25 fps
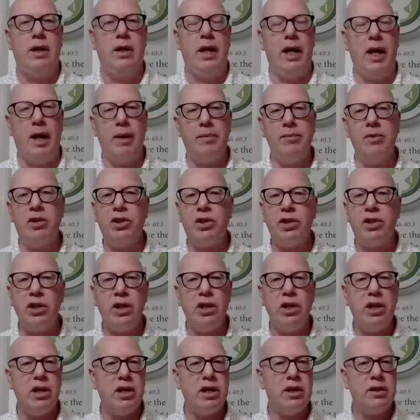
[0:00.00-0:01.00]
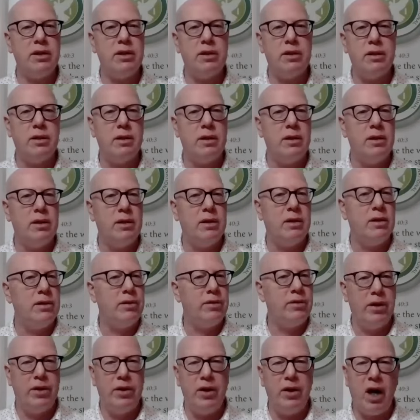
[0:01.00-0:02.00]
And I'm sure
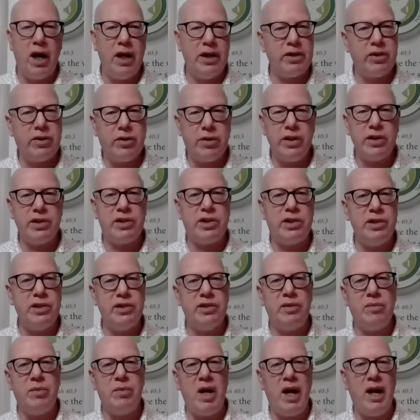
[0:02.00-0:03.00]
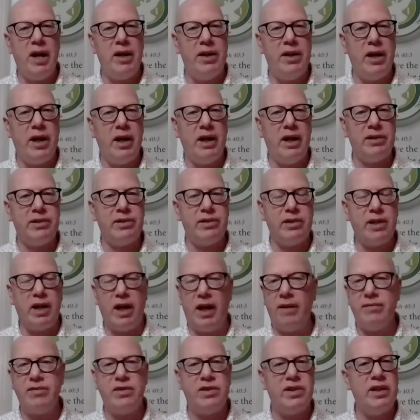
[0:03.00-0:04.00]
the non Christians around us,
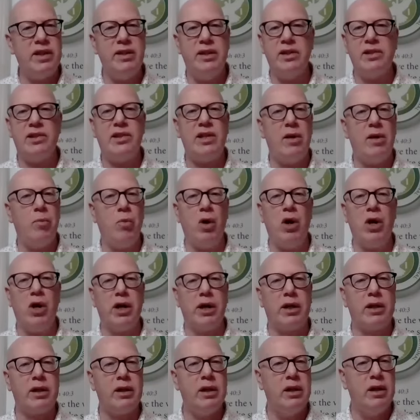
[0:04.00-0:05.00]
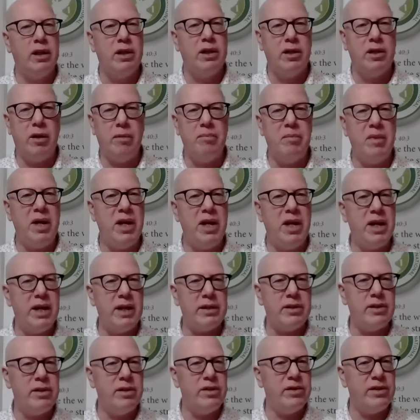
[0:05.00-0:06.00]
and I've seen this at work, the
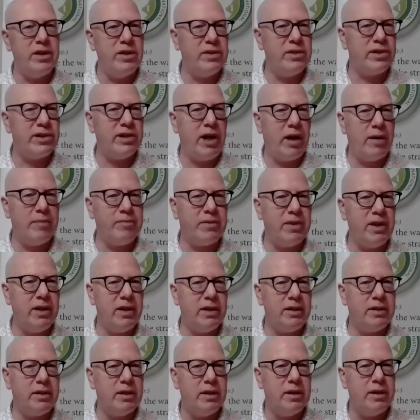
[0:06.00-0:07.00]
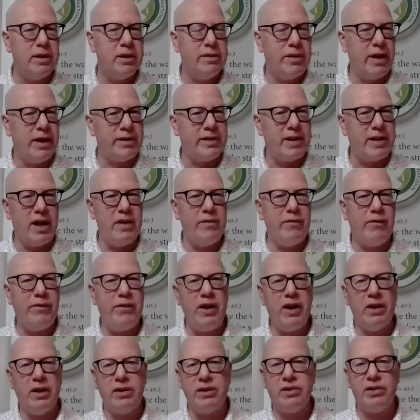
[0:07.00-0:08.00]
minute you do something that they
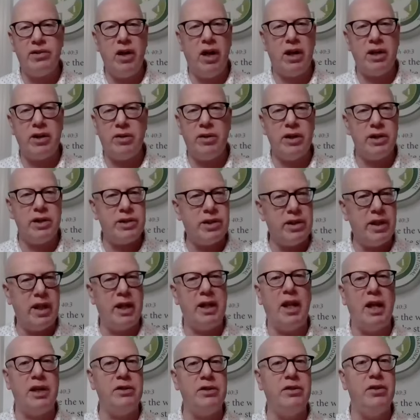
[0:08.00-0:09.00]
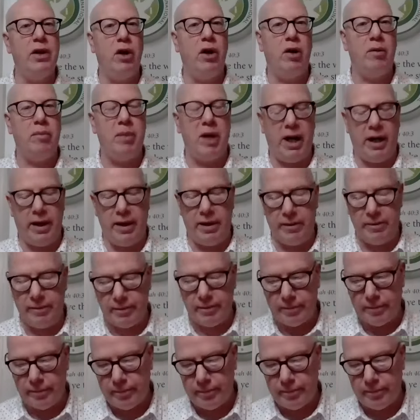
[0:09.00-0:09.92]
feel is non Christian, they let you know about it.